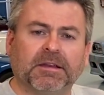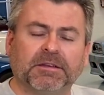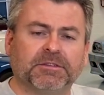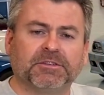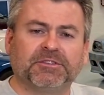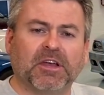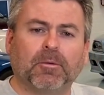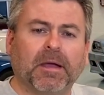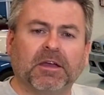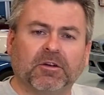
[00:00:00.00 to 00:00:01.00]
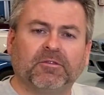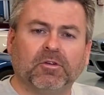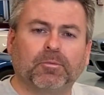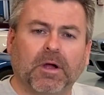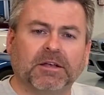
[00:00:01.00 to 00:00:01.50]
And it's a sell by
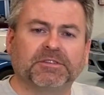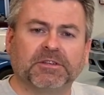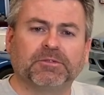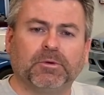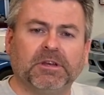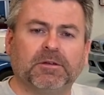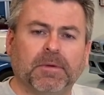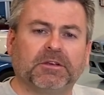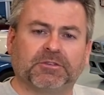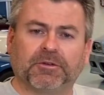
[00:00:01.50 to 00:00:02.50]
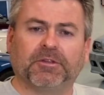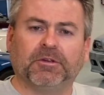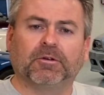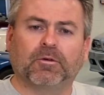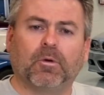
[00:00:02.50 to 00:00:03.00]
interview process. We need to make sure that
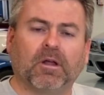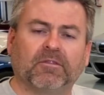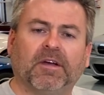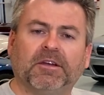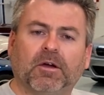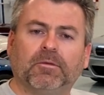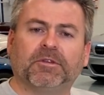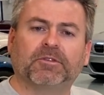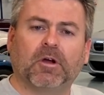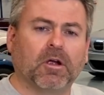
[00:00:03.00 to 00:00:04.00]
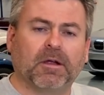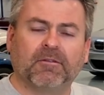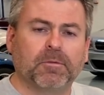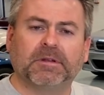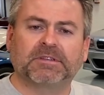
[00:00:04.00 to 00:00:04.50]
you're qualified to own this car.
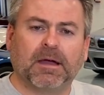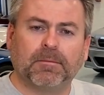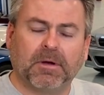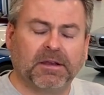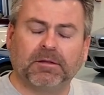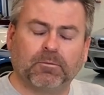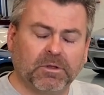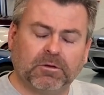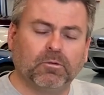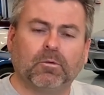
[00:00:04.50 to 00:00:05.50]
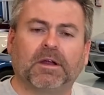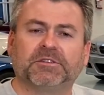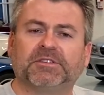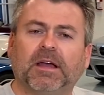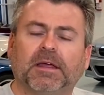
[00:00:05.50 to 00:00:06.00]
Everybody's got money and we do want
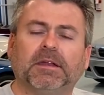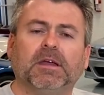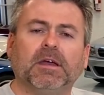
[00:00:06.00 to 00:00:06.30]
to sell it.